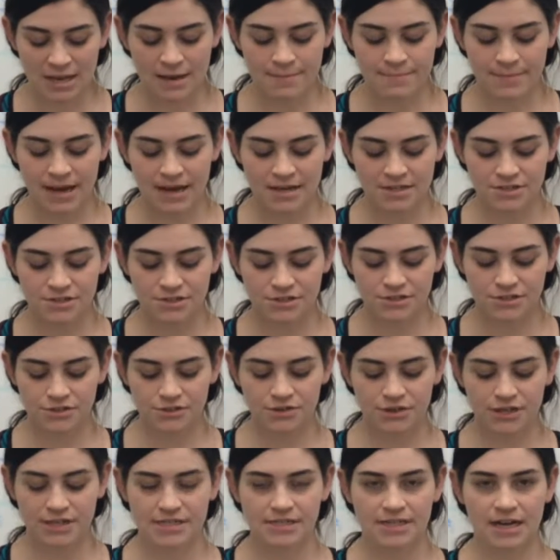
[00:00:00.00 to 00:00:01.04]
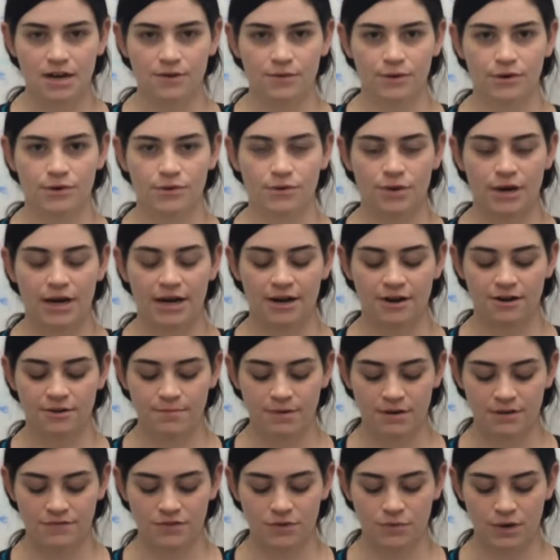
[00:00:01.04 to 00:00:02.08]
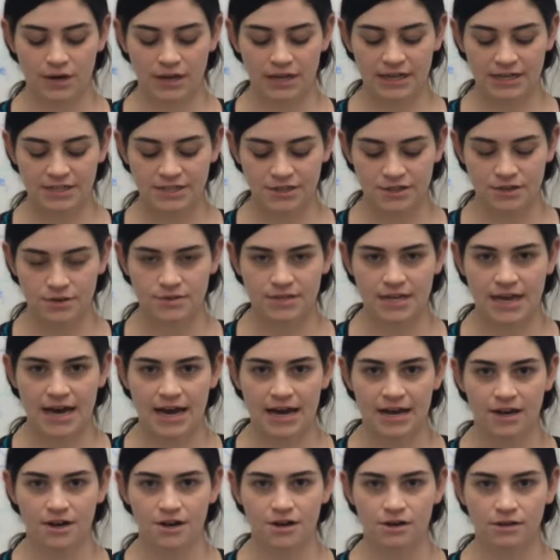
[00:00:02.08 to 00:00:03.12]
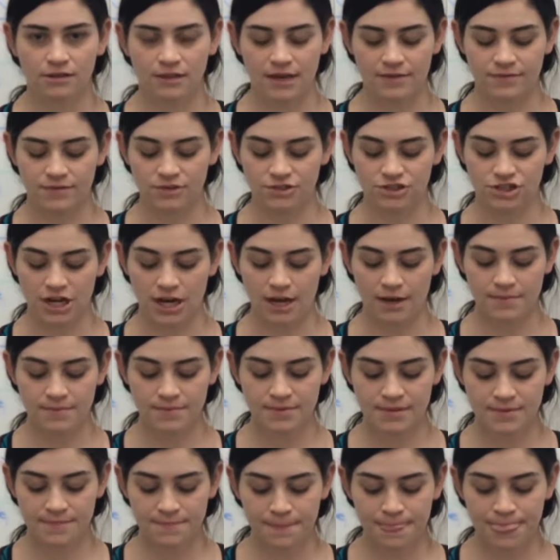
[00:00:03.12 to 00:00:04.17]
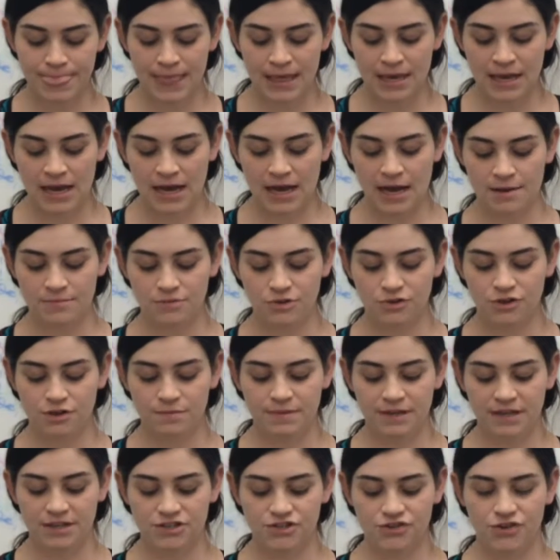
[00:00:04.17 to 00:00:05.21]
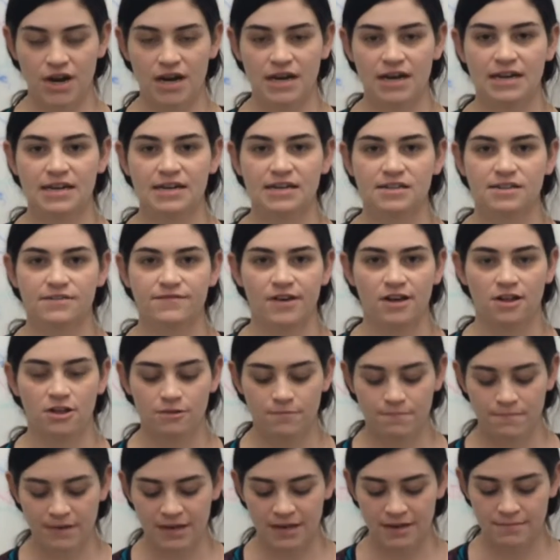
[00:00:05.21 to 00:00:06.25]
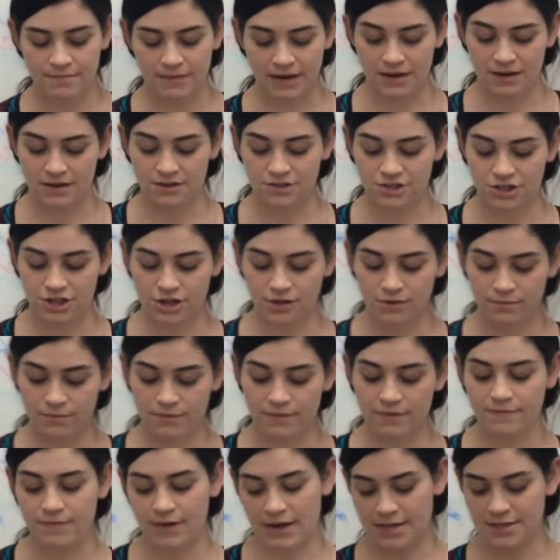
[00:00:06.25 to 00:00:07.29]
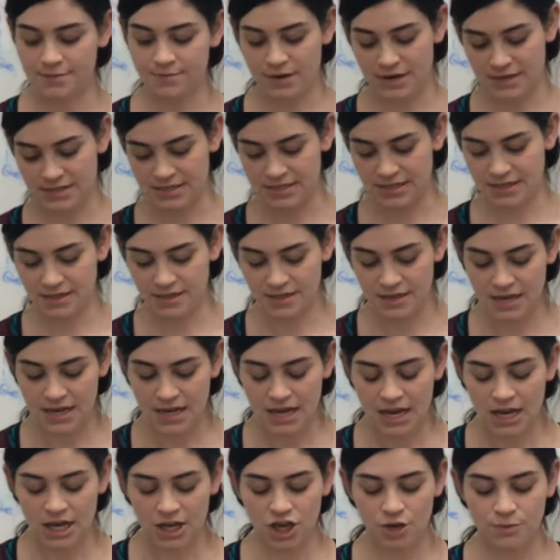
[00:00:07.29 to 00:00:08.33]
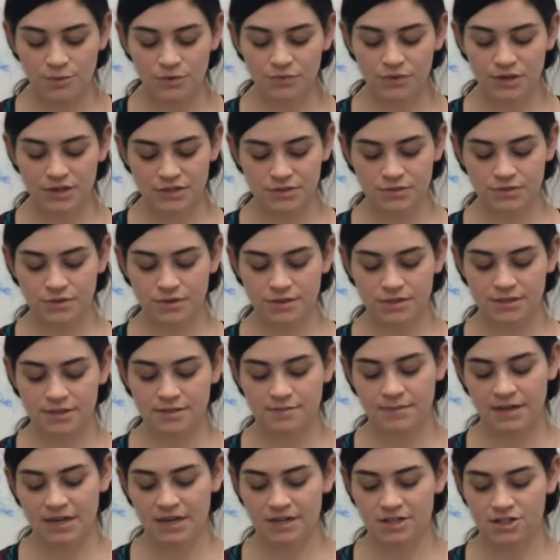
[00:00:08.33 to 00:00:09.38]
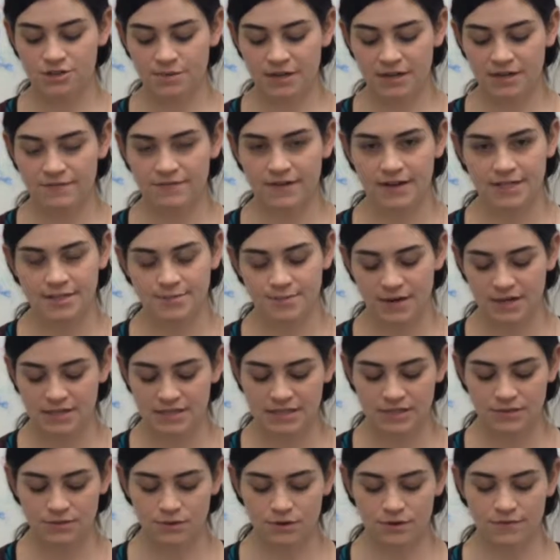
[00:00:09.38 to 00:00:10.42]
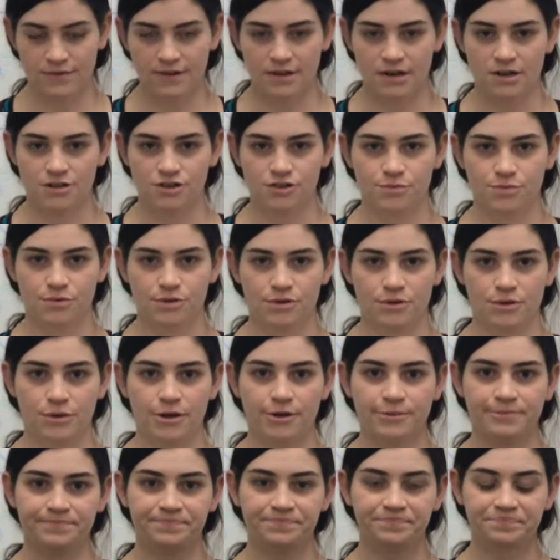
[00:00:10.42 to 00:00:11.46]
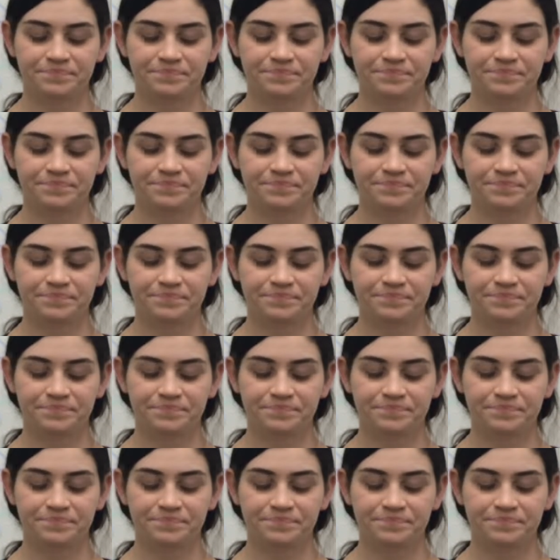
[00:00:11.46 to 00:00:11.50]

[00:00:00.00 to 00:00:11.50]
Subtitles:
A master's degree is not required, but if you want to get to those higher level jobs, you could be a training and development manager, vice president, human resources management, vice president, or even entrepreneur.